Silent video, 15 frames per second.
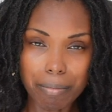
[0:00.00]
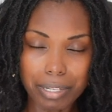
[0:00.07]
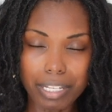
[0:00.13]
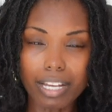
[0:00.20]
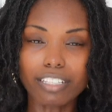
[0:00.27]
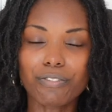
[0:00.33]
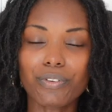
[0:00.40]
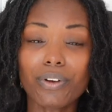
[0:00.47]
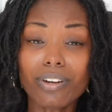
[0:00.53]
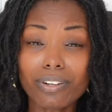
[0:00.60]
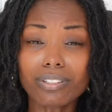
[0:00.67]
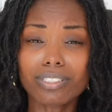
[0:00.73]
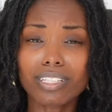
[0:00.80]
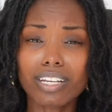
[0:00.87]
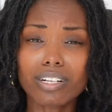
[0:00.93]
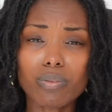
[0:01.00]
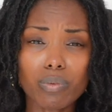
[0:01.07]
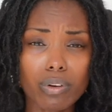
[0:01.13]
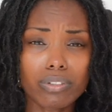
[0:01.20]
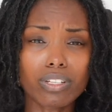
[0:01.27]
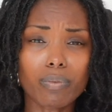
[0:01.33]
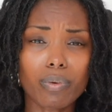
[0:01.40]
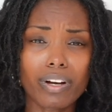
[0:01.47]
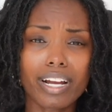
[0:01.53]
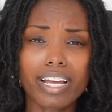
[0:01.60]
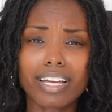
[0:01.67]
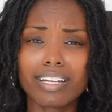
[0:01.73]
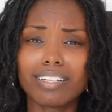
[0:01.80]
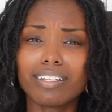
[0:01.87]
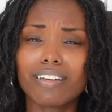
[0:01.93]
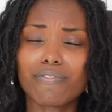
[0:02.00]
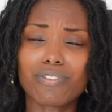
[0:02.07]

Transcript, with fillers: Because we understand the world that we're in,